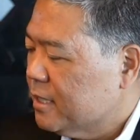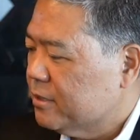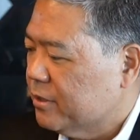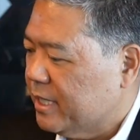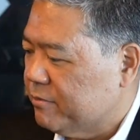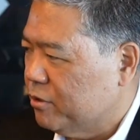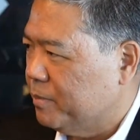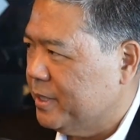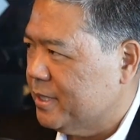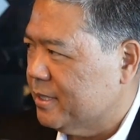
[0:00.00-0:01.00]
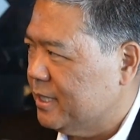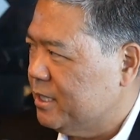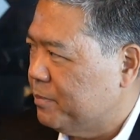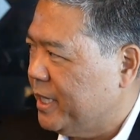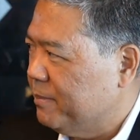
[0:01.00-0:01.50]
So you'd have two pieces.
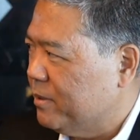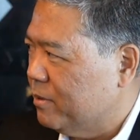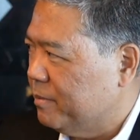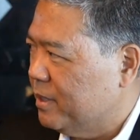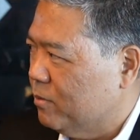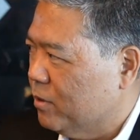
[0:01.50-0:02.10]
Each payment would be